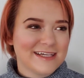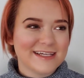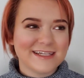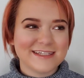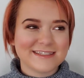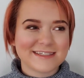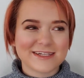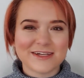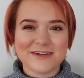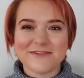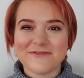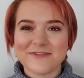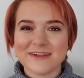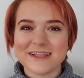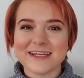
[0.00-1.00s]
it's a good
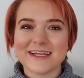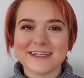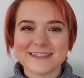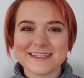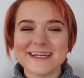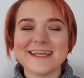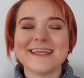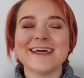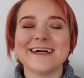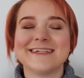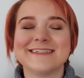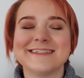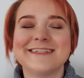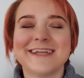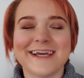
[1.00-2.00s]
feeling. It's like,
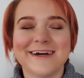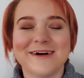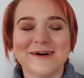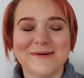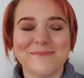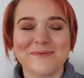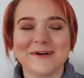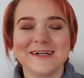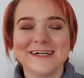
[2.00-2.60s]
yes, J-Hope,